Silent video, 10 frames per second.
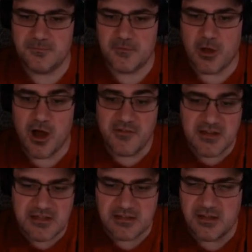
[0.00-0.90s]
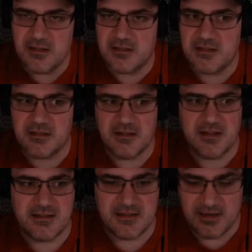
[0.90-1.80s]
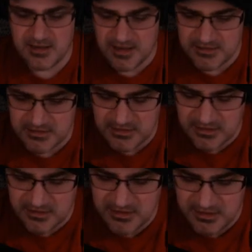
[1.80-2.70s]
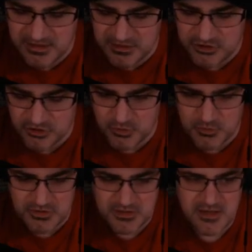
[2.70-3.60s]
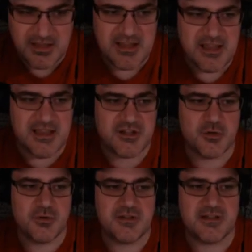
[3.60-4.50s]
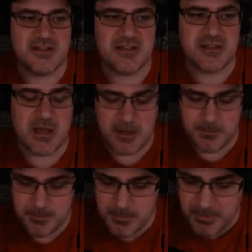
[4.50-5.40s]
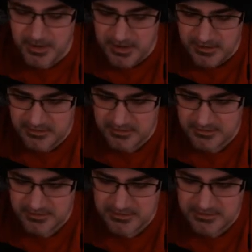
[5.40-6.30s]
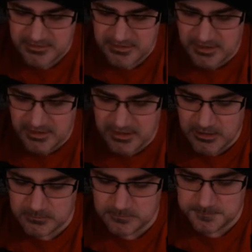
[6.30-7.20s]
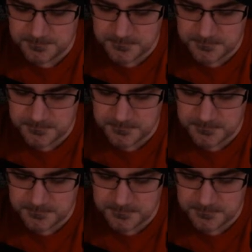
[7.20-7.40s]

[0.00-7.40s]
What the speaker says: Obviously it has it shows the time, but um,